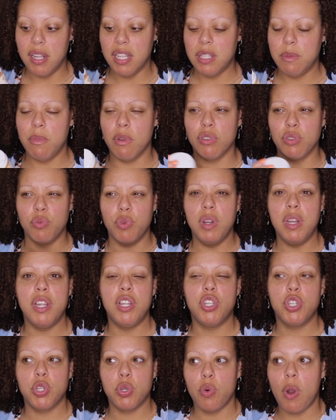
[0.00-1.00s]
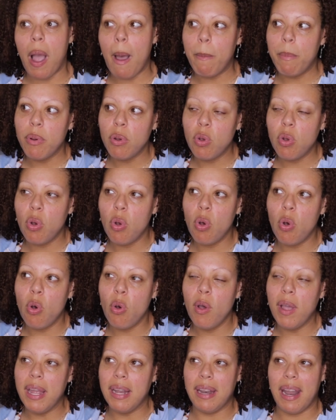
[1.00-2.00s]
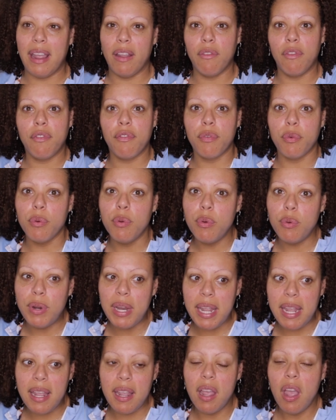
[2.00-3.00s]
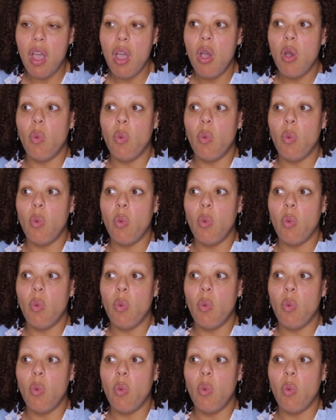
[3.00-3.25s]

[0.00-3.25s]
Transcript: It smells really tropical and like fruity,